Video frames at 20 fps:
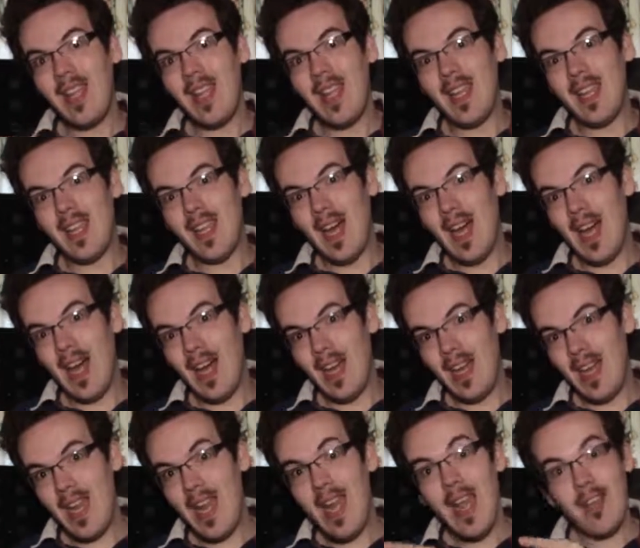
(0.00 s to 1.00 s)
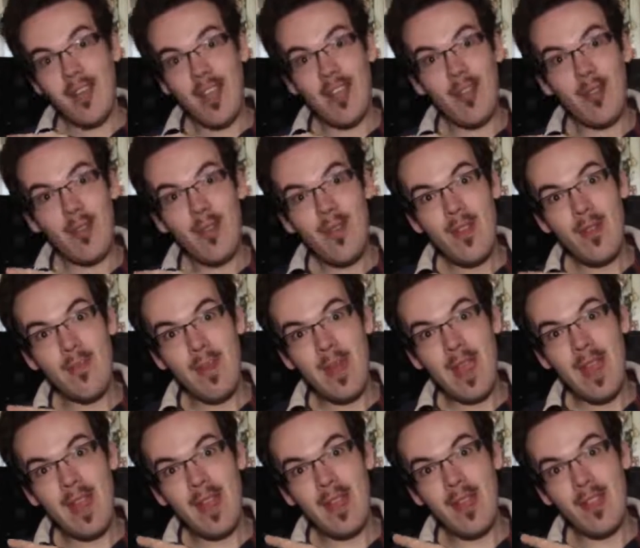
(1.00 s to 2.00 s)
Hikari. Setsuna's
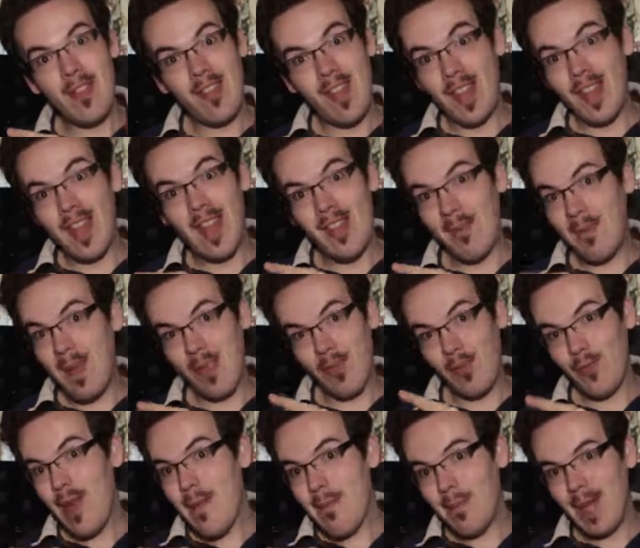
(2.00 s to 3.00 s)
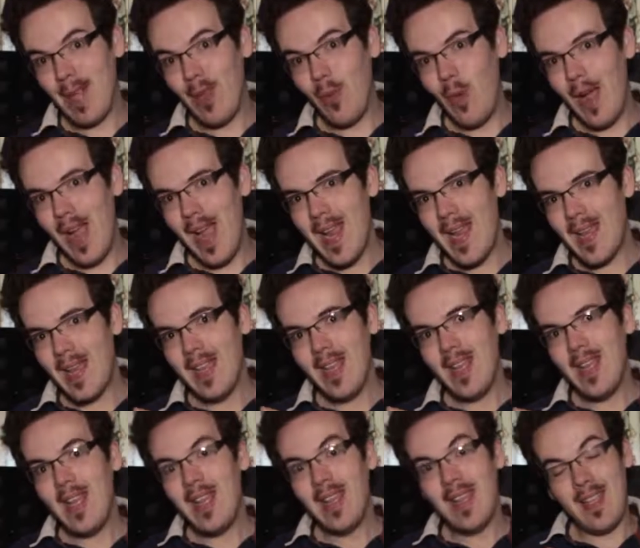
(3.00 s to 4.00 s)
being Sekai's best friend, by the way.
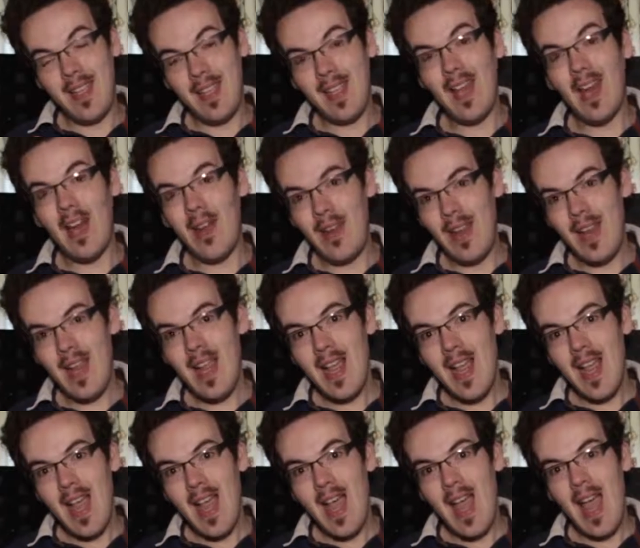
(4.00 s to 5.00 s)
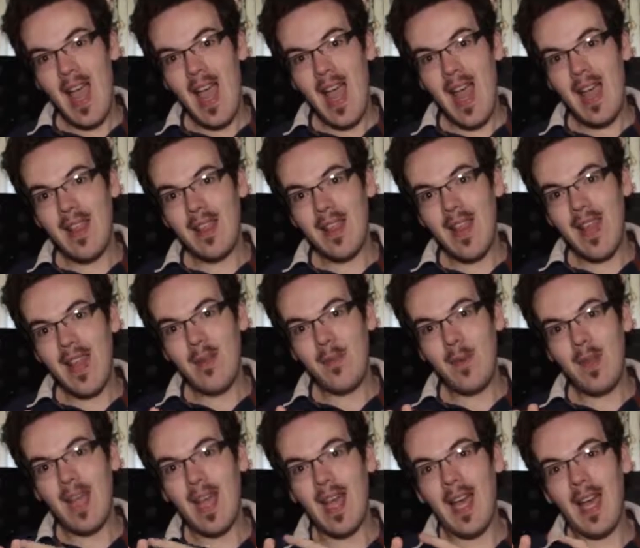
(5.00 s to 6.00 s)
Nikari, and then
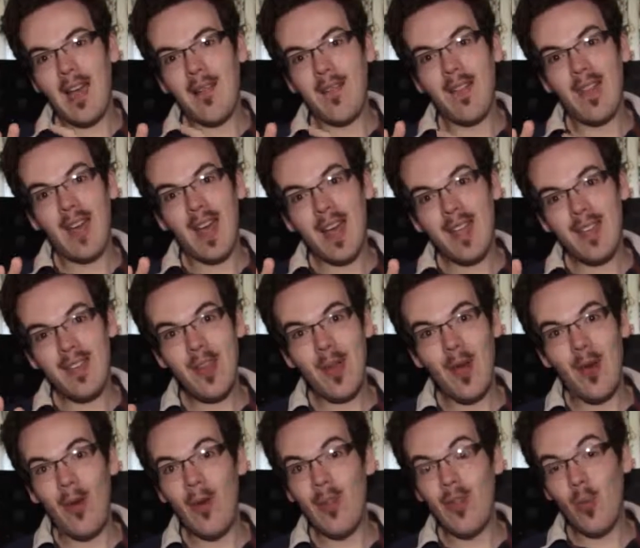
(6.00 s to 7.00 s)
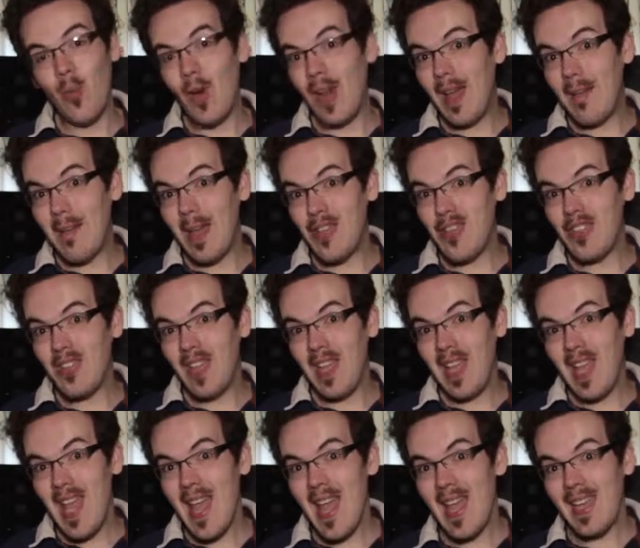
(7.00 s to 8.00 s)
we have Kato, the one I mentioned
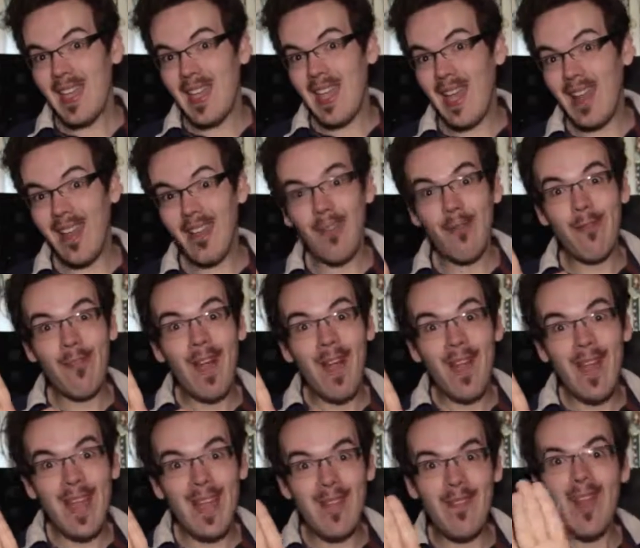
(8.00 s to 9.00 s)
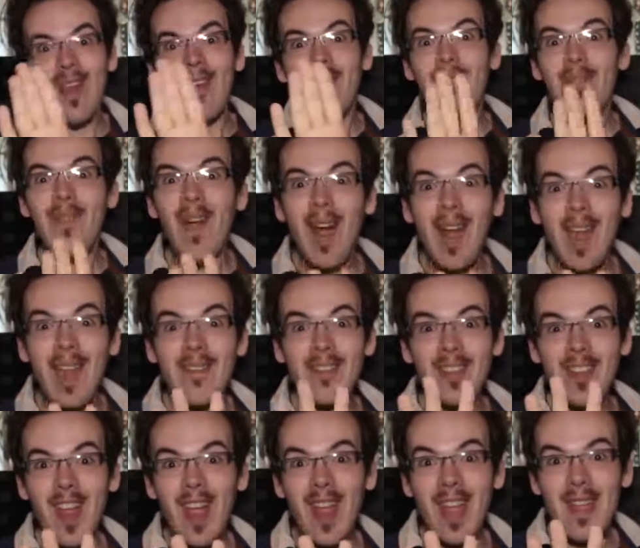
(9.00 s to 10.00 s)
earlier. Yeah, that's fine. 5
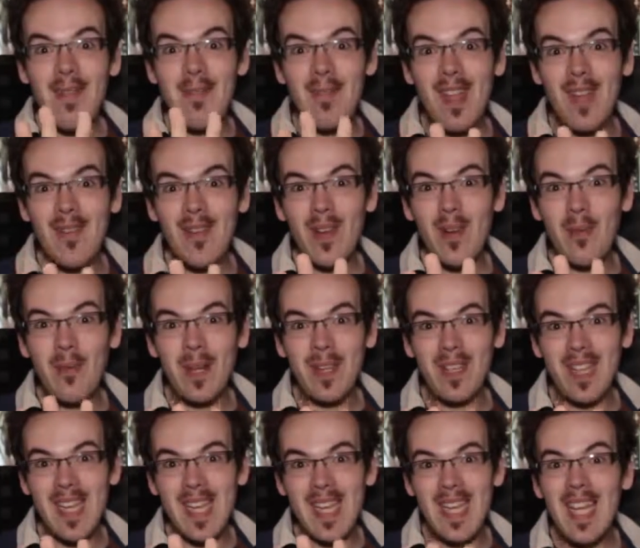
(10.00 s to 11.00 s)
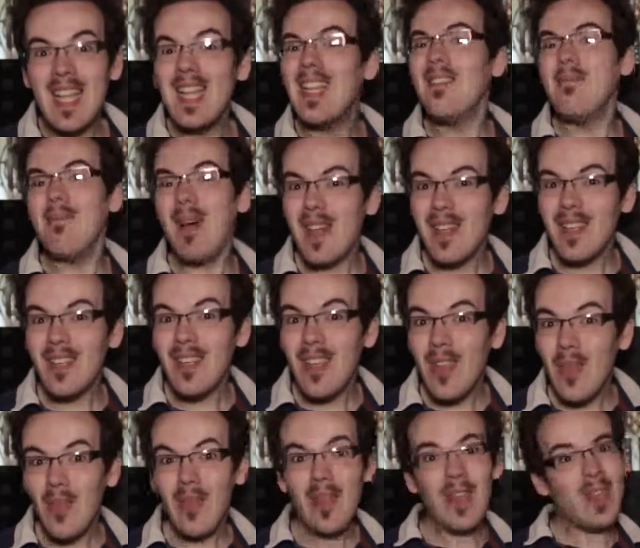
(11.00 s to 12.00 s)
times, everybody.
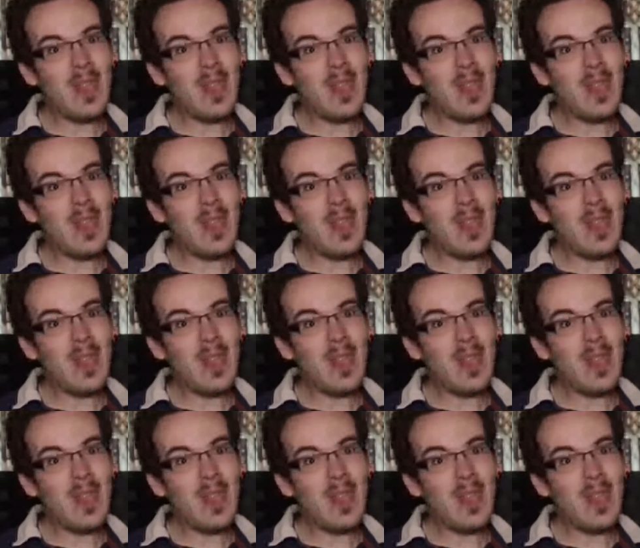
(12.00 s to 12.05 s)
Makoto,